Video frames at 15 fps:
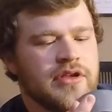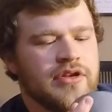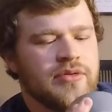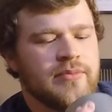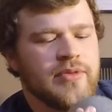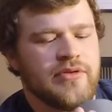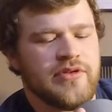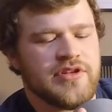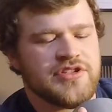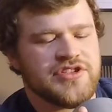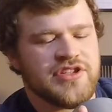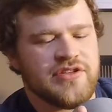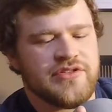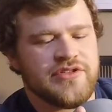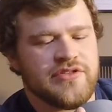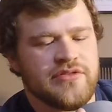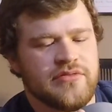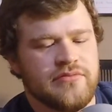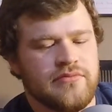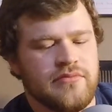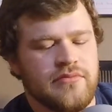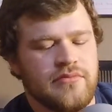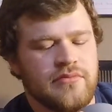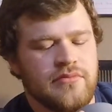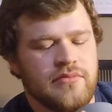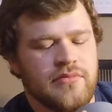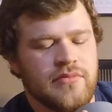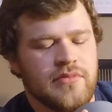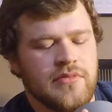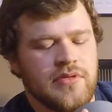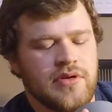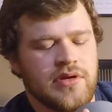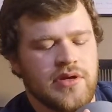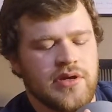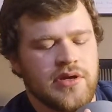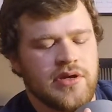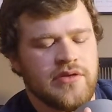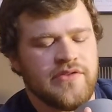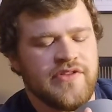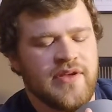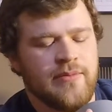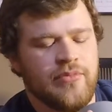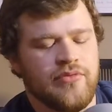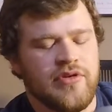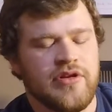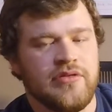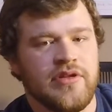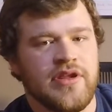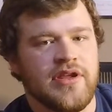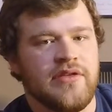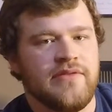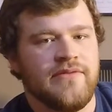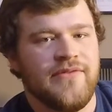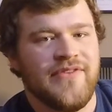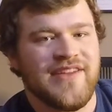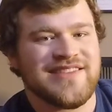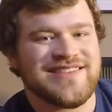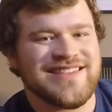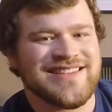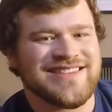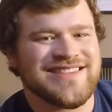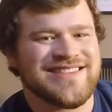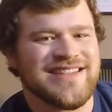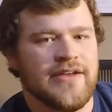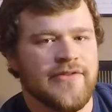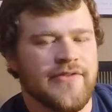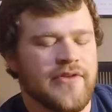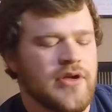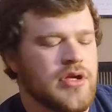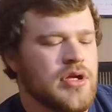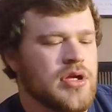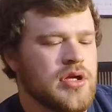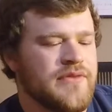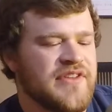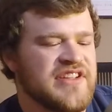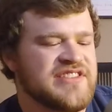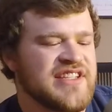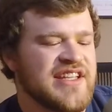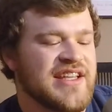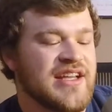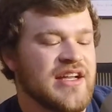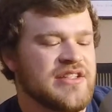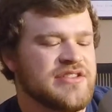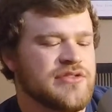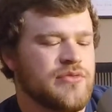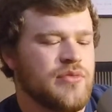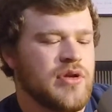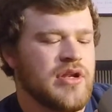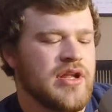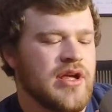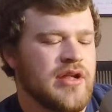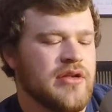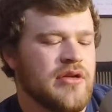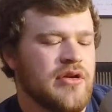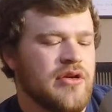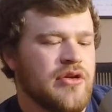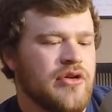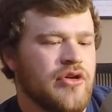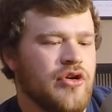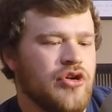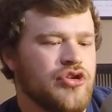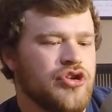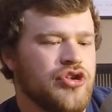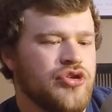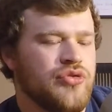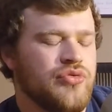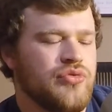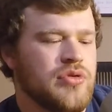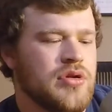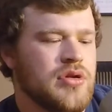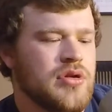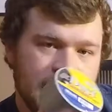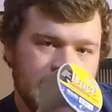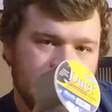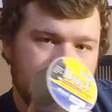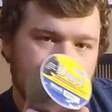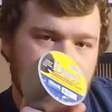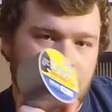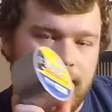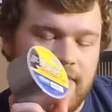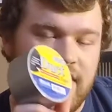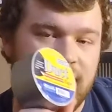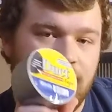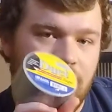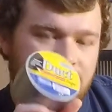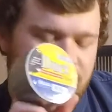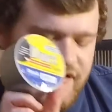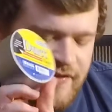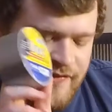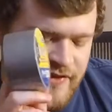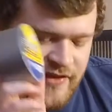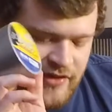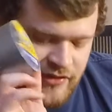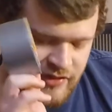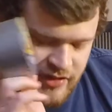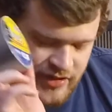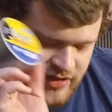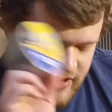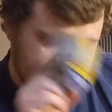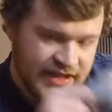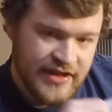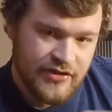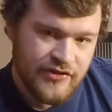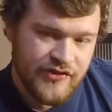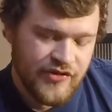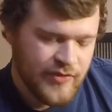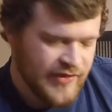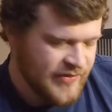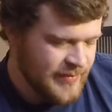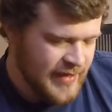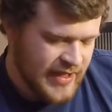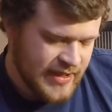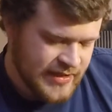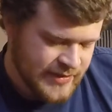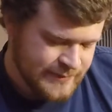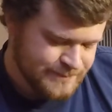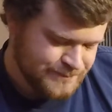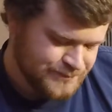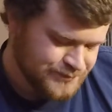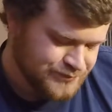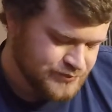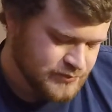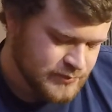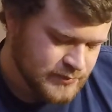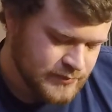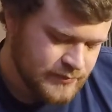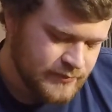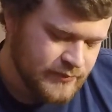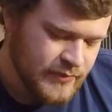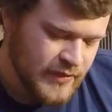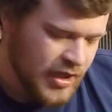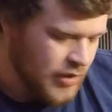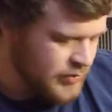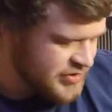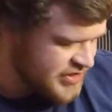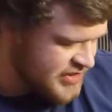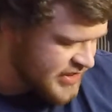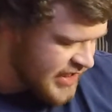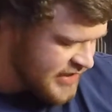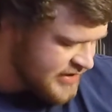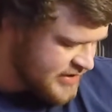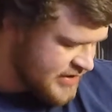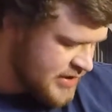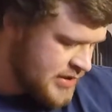Building shelter, temporarily fixing stuff, fixing cuts or whatnot on you. I believe all the stuff in here is U.S. made, which is nice.